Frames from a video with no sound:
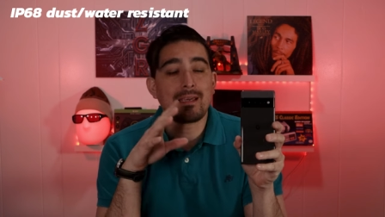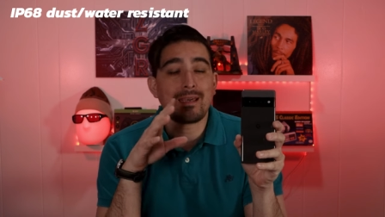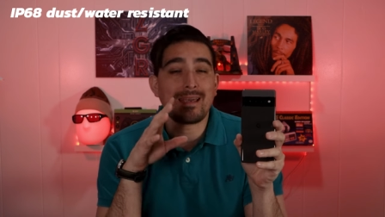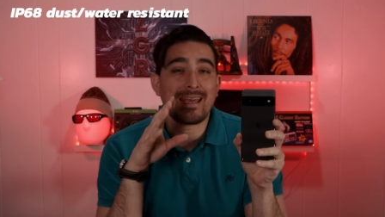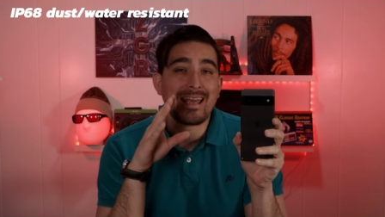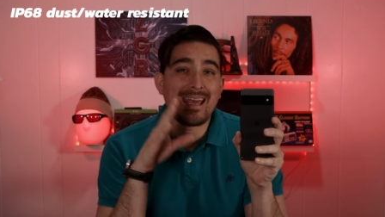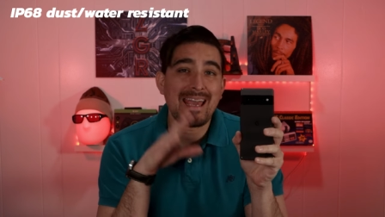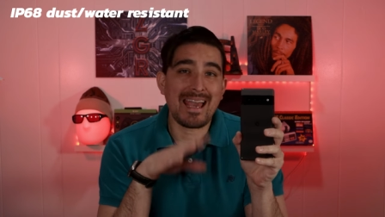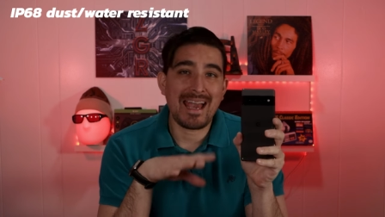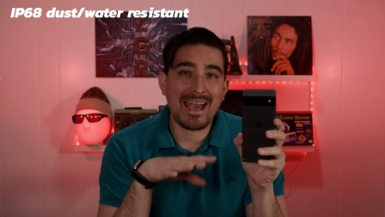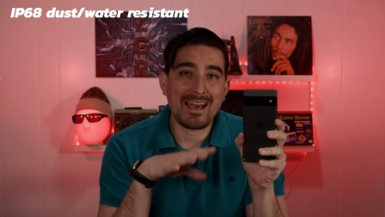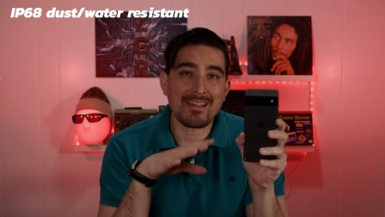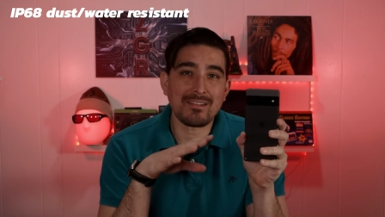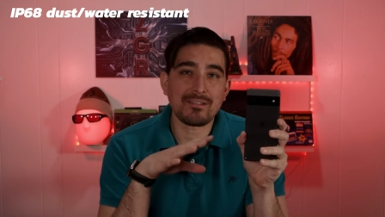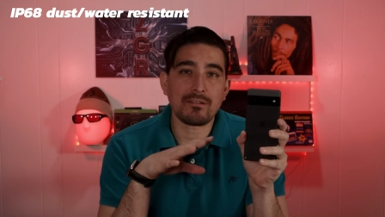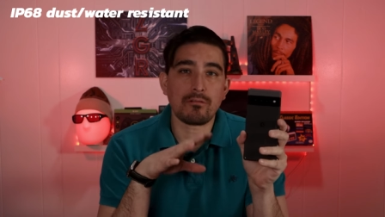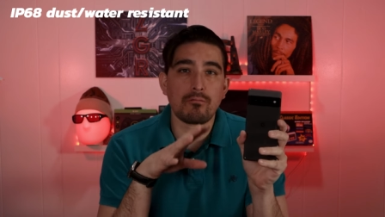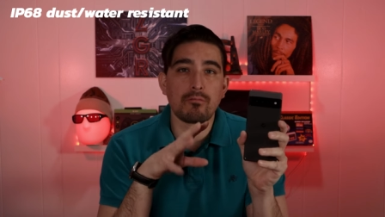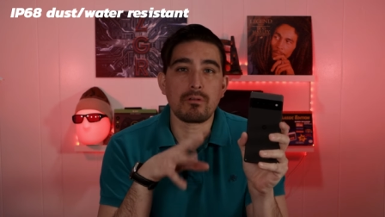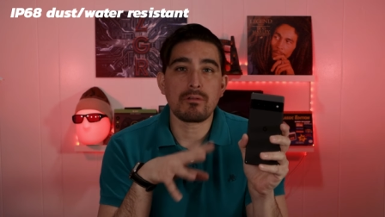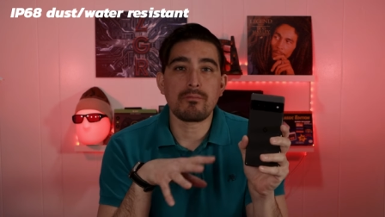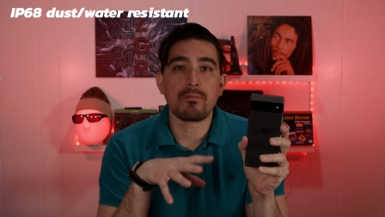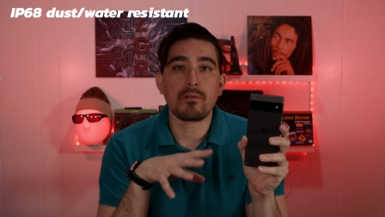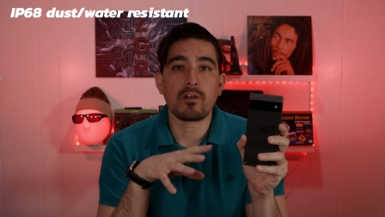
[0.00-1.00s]
It has
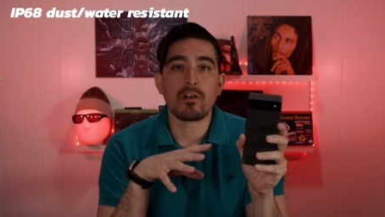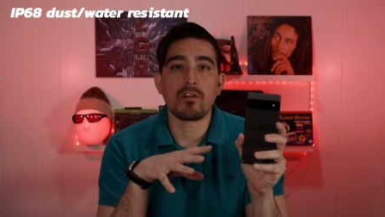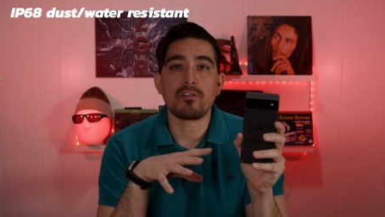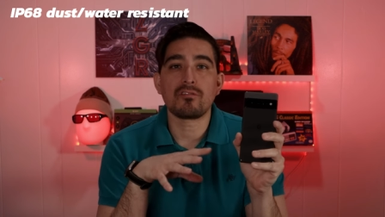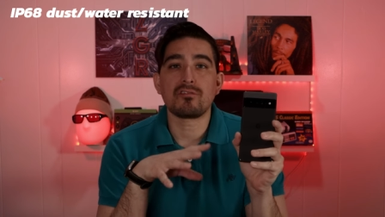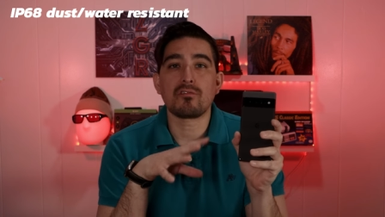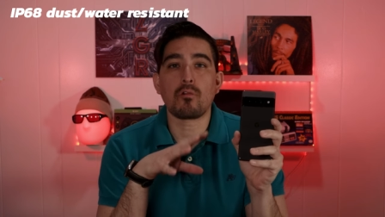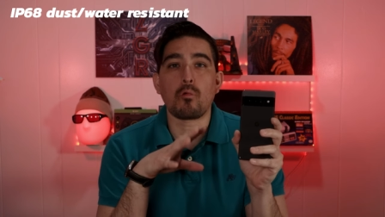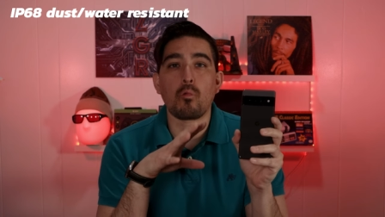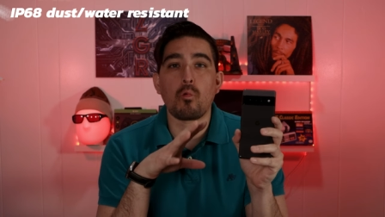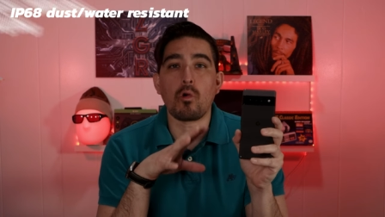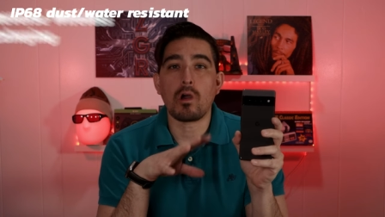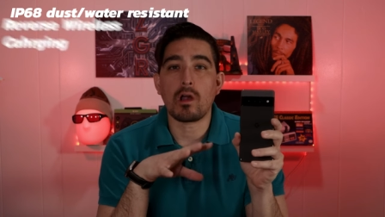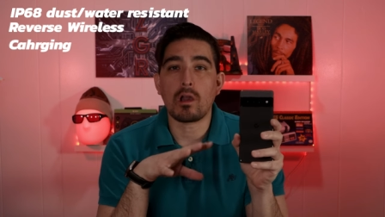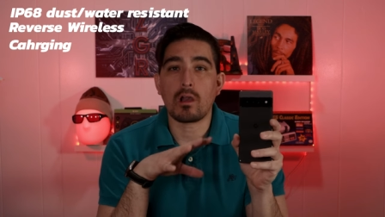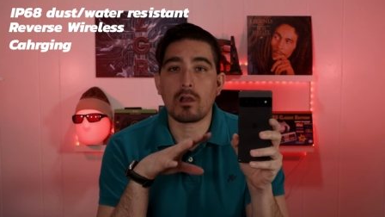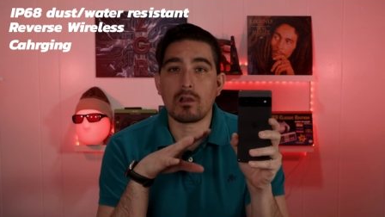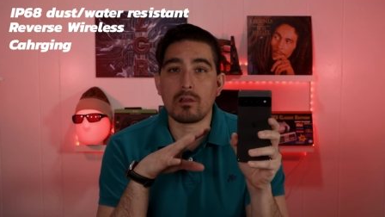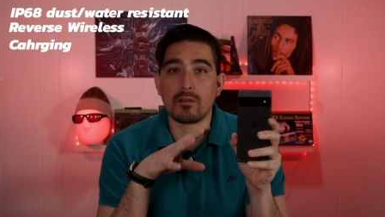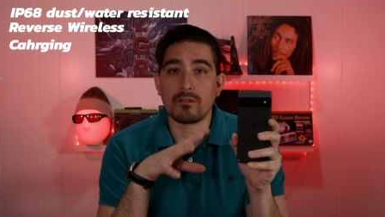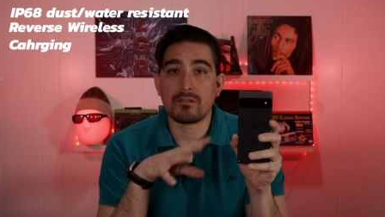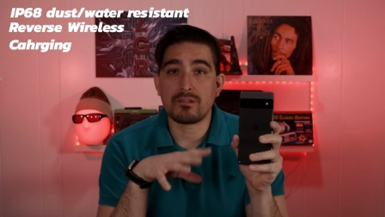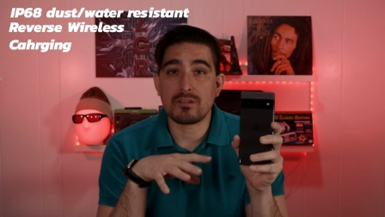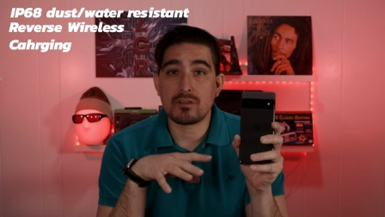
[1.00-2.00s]
reverse
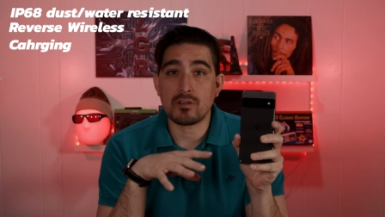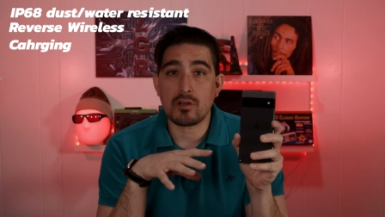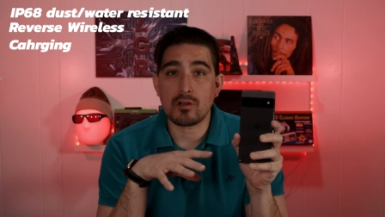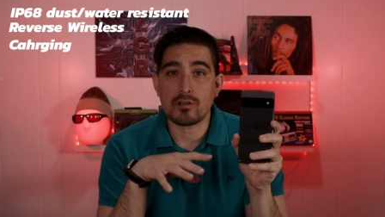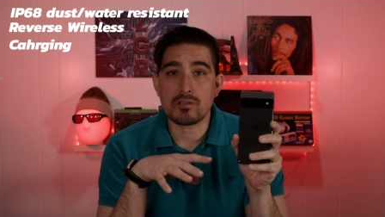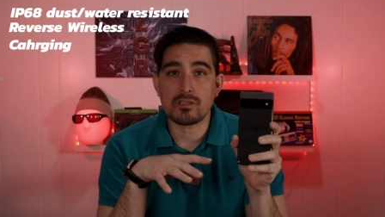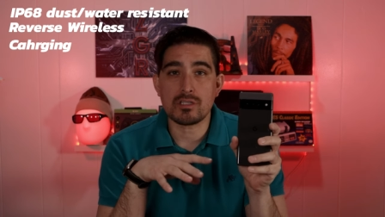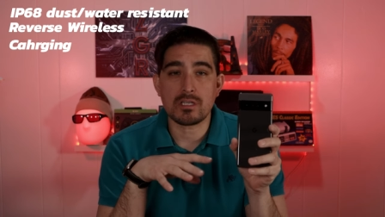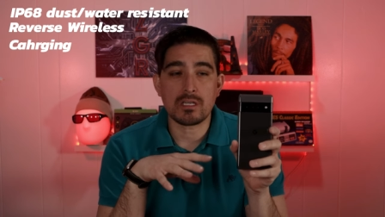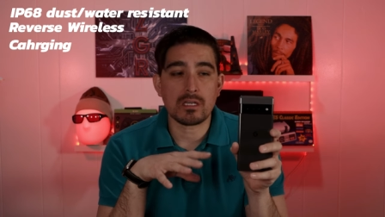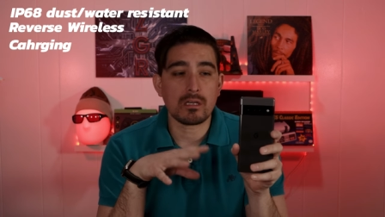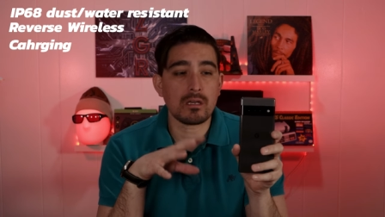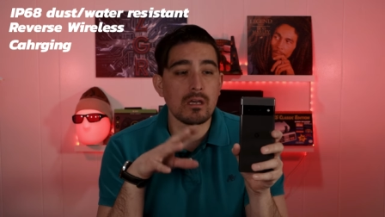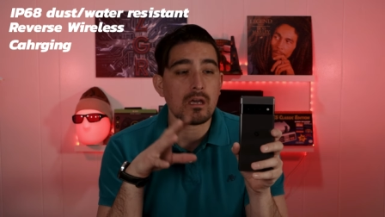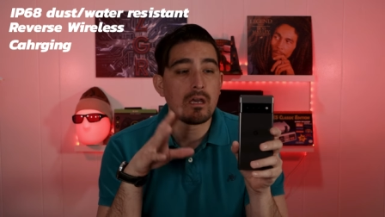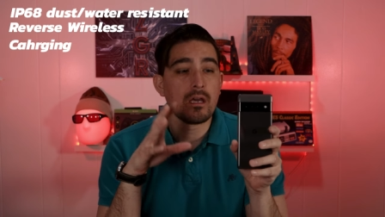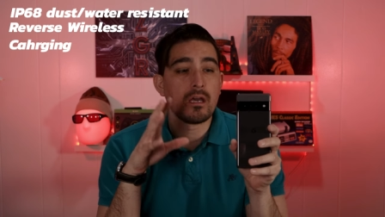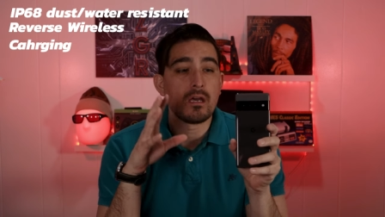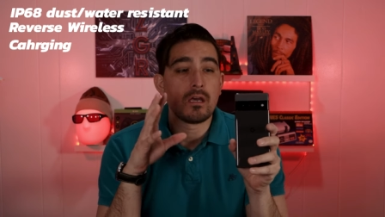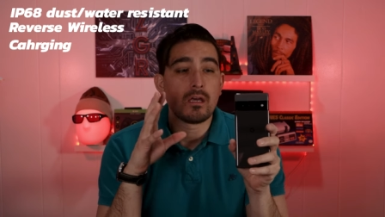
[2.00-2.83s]
wireless charging.